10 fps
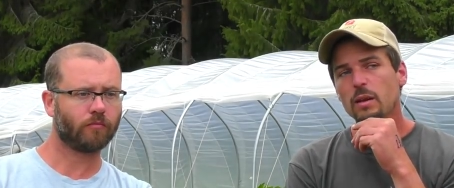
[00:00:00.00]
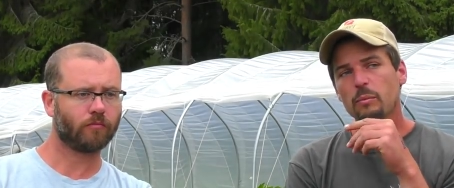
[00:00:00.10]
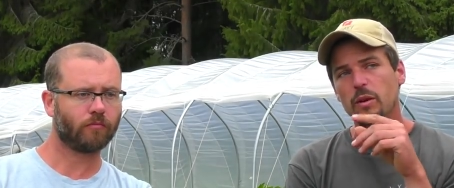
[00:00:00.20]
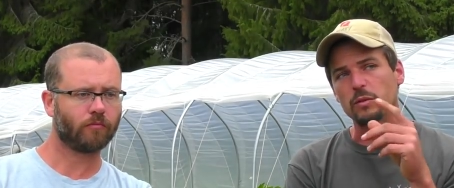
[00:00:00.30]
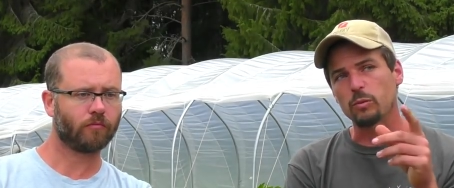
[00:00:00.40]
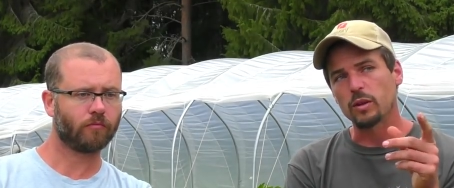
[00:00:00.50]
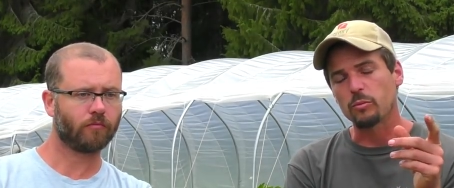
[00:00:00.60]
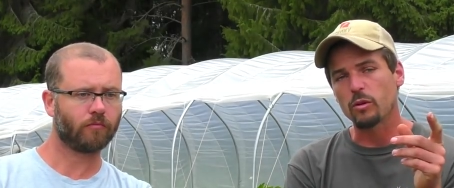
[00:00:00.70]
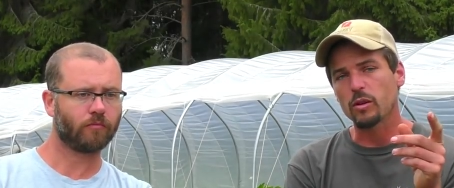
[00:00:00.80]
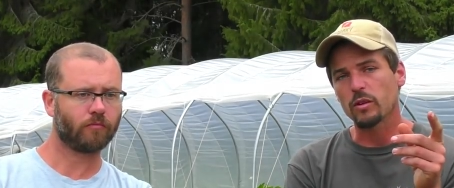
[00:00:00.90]
Speaker 1: But with the
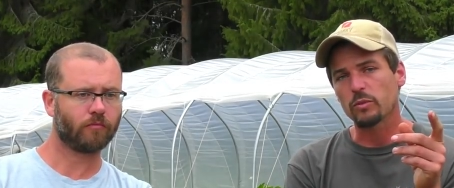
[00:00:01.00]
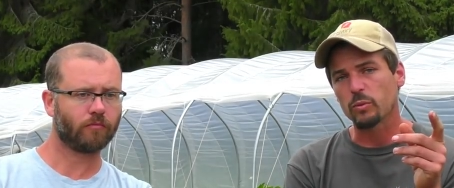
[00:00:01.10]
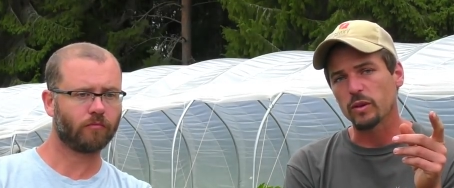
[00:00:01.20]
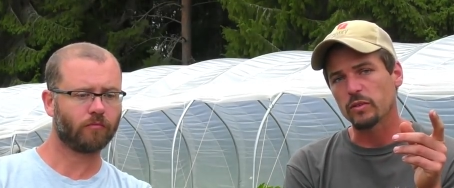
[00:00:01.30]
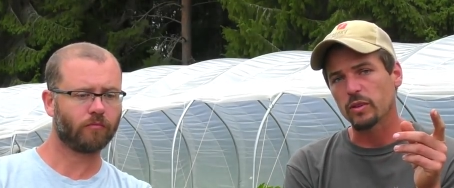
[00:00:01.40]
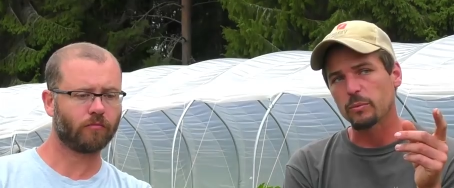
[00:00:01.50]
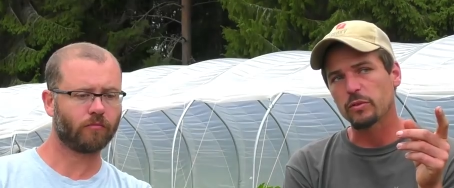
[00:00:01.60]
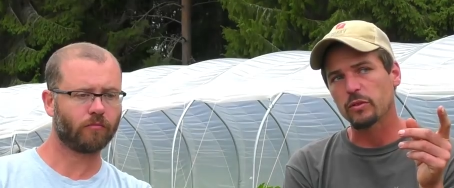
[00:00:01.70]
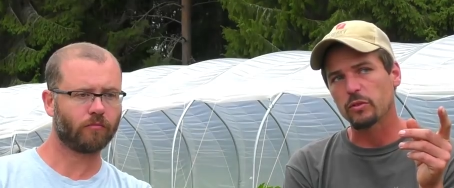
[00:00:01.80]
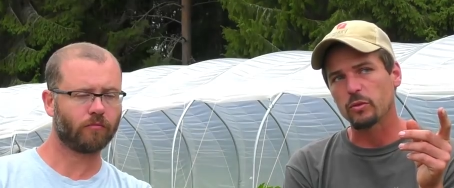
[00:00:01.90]
broilers we
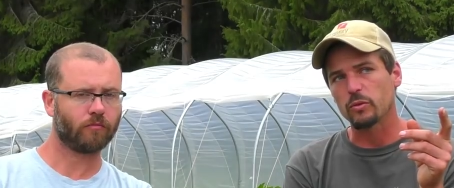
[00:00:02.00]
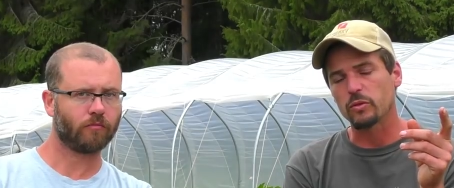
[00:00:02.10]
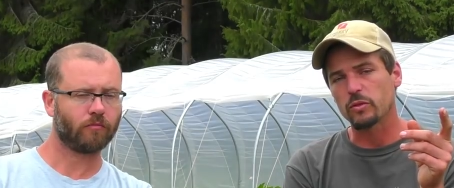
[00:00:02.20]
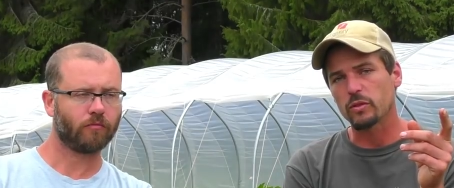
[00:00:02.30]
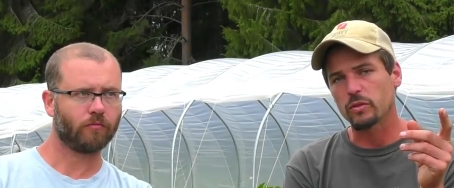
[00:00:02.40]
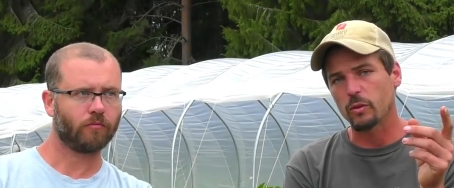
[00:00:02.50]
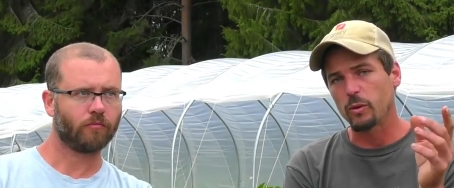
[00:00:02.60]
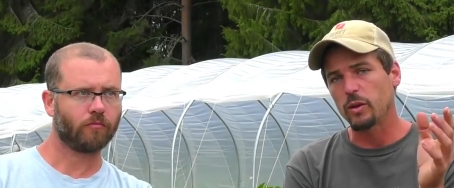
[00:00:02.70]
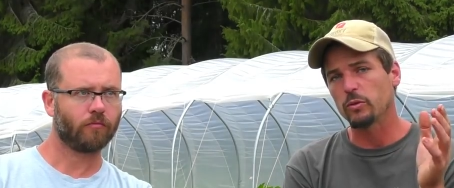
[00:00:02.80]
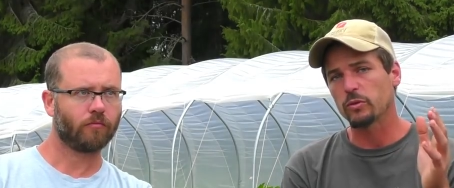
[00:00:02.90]
substitute, so
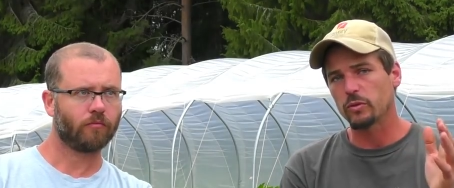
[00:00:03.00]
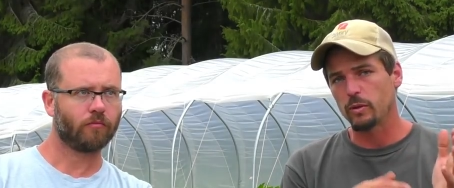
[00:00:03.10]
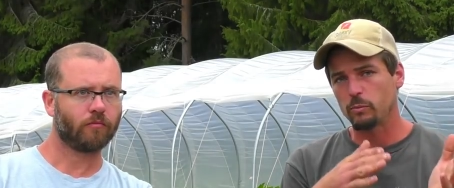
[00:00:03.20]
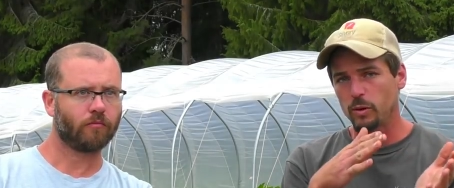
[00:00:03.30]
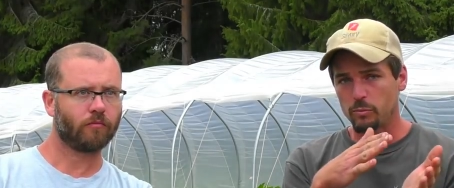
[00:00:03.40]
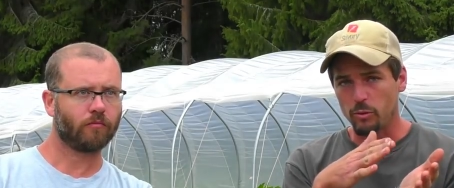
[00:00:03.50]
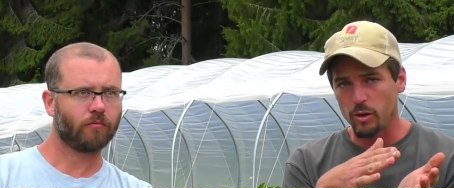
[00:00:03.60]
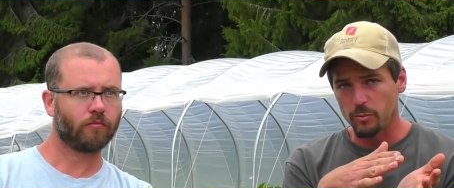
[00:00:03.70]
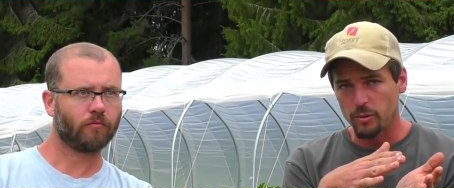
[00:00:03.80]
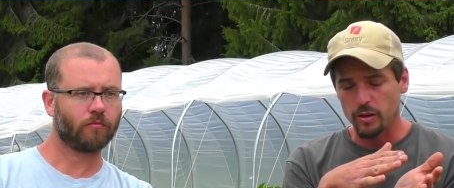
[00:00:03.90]
we use, with
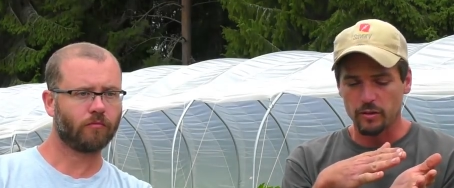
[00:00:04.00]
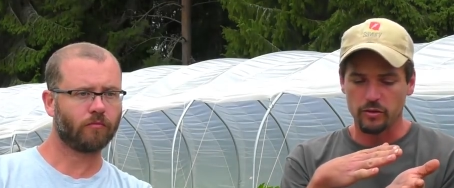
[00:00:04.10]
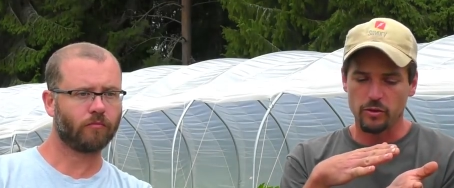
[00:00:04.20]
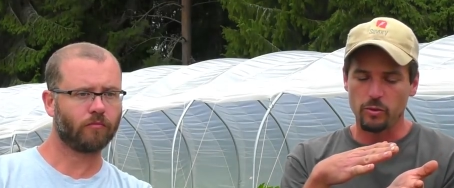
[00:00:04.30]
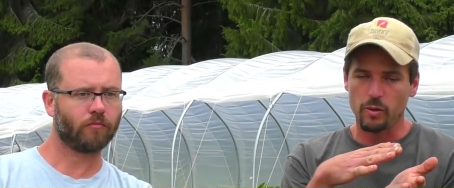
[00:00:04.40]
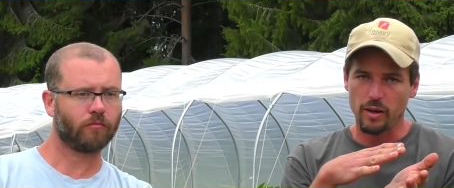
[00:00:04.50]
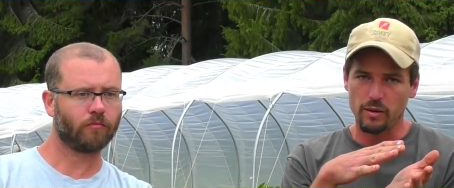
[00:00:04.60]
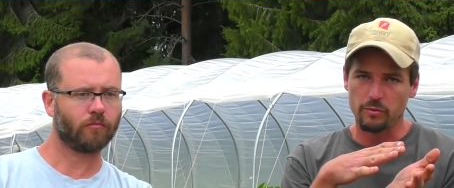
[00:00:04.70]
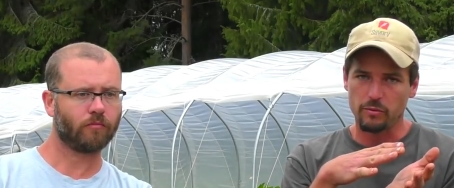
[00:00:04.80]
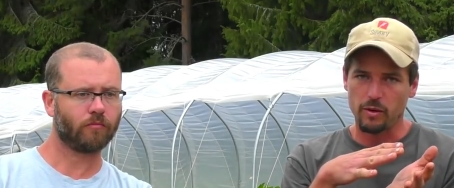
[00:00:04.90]
broiler production you
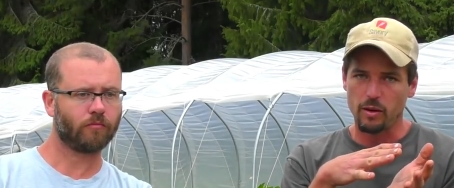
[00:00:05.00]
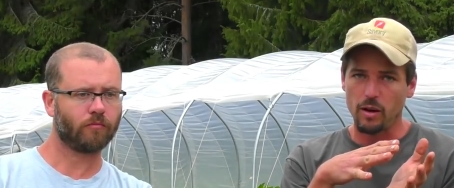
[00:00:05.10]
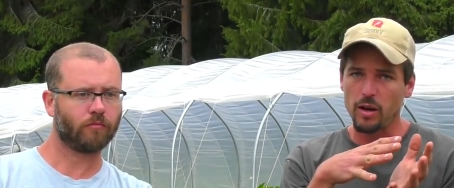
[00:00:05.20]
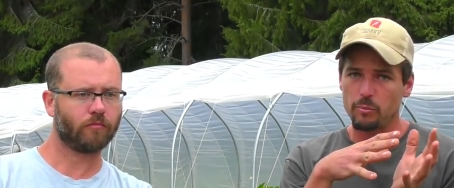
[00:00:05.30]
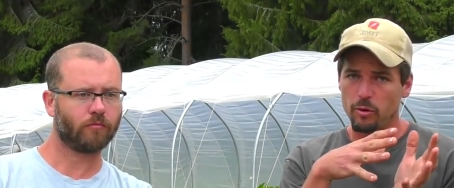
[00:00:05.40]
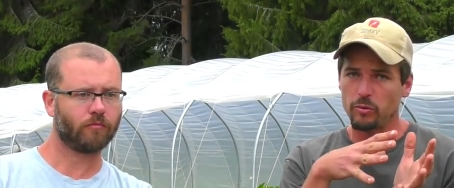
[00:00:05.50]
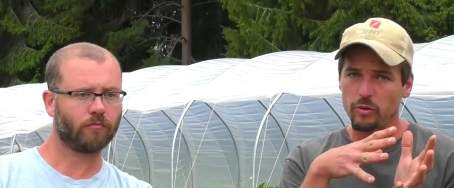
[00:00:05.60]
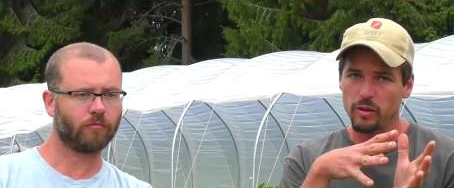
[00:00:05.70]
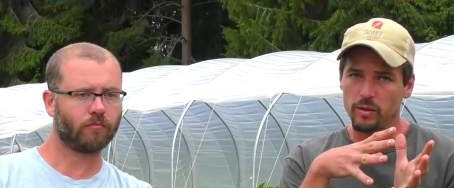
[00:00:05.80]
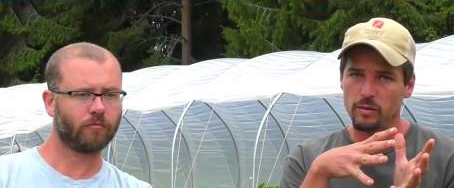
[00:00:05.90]
have a high
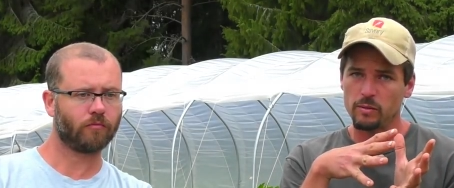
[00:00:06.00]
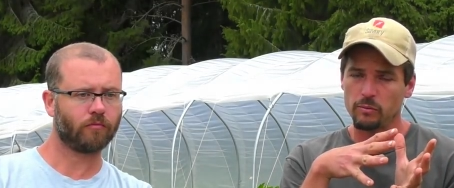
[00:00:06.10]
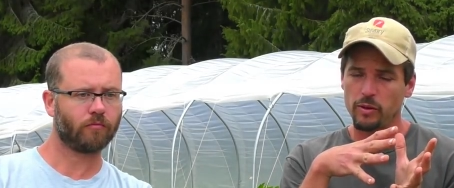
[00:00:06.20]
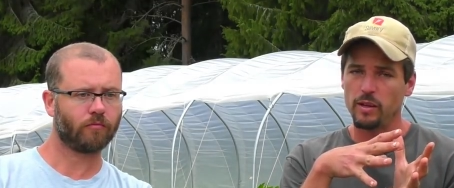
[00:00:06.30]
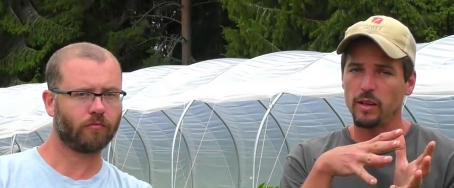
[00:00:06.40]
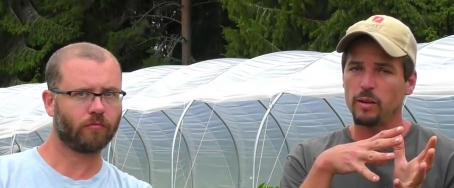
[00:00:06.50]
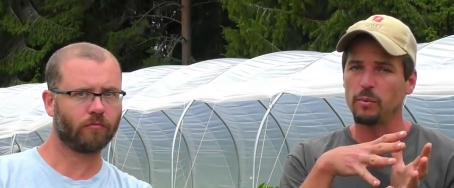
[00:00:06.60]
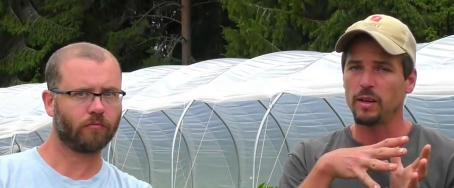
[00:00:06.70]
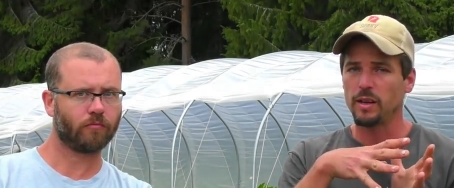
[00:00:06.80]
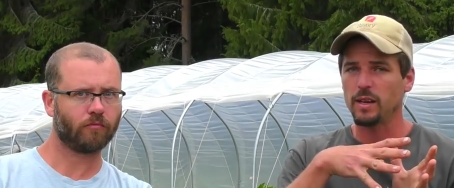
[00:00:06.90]
protein feed in the
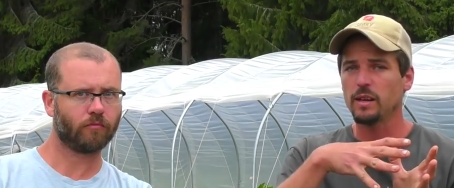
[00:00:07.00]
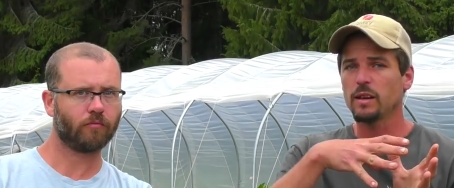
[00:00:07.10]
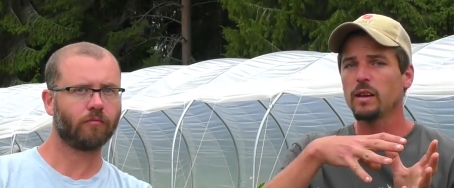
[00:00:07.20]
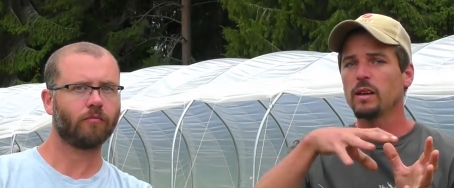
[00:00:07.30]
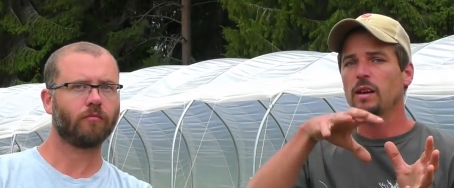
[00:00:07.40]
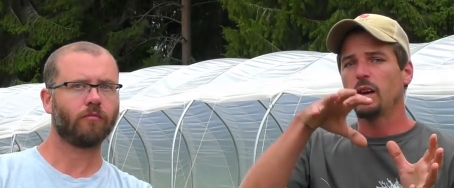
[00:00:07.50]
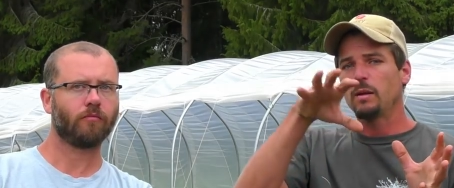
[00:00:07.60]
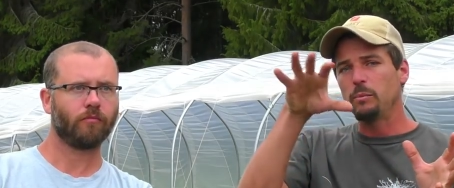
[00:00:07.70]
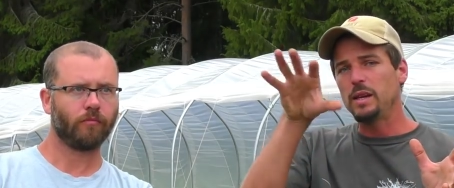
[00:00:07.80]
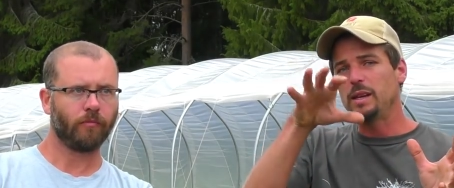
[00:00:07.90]
beginning,
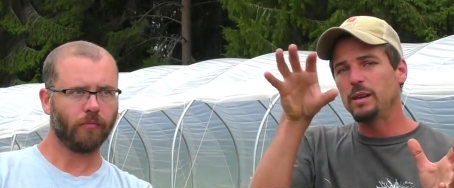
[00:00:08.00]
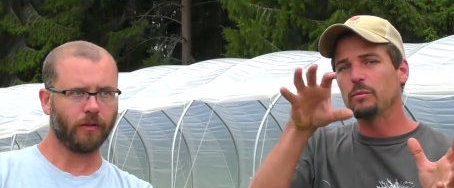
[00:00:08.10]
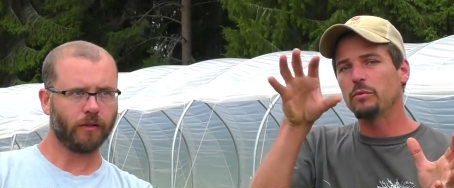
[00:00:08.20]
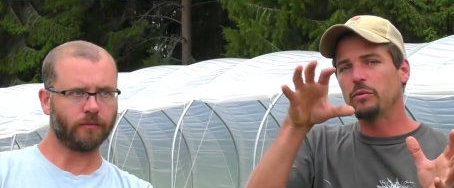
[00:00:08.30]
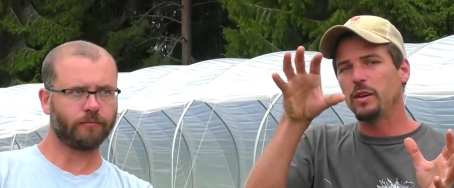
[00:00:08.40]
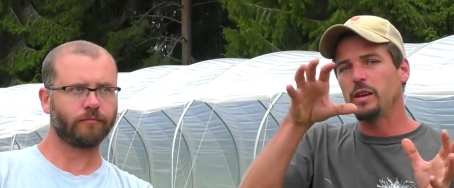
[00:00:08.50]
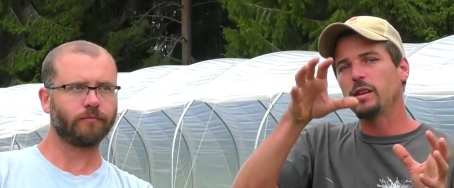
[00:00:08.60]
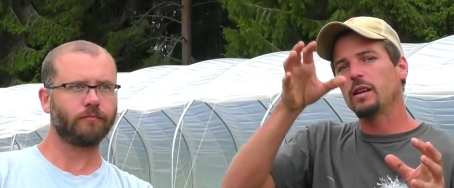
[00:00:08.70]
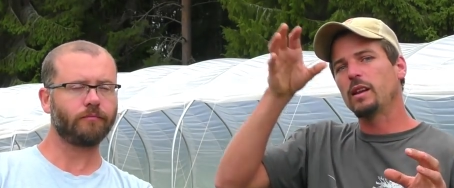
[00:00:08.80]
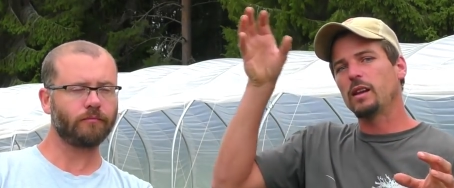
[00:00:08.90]
a medium
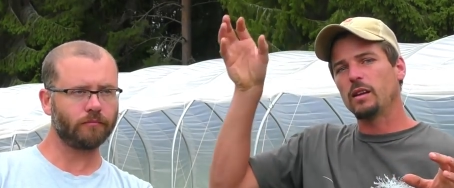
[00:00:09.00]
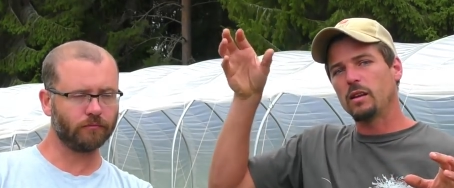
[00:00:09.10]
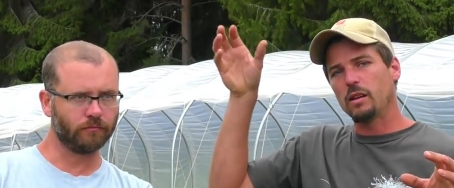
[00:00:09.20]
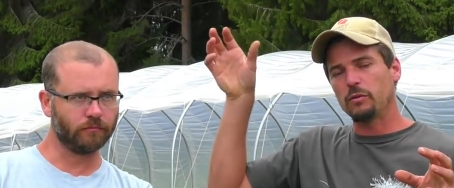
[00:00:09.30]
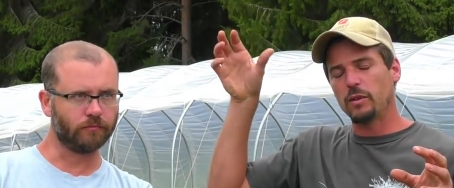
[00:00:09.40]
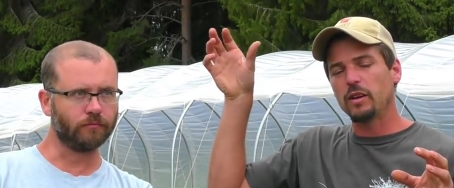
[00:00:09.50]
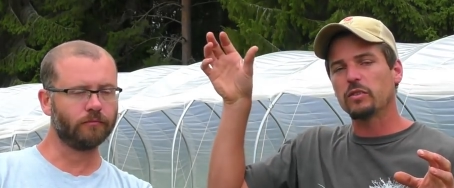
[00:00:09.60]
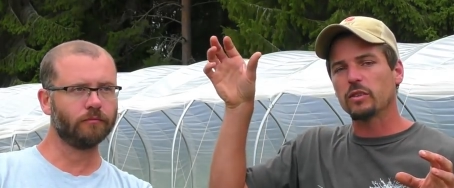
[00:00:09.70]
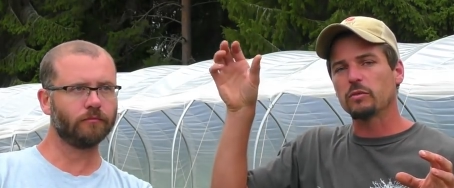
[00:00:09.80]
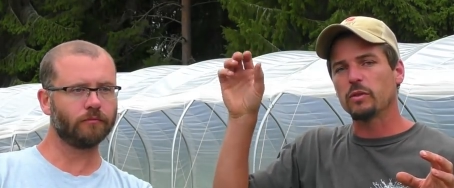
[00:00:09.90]
feed, and then a
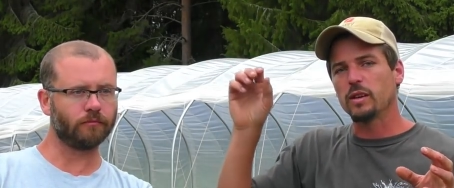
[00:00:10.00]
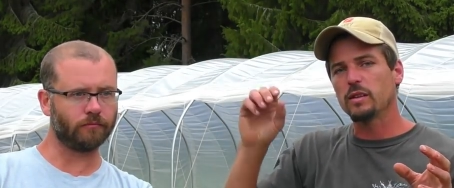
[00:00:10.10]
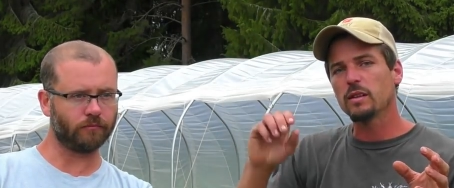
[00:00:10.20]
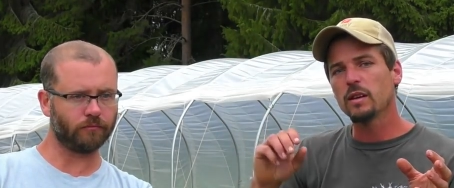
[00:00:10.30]
finishing feed.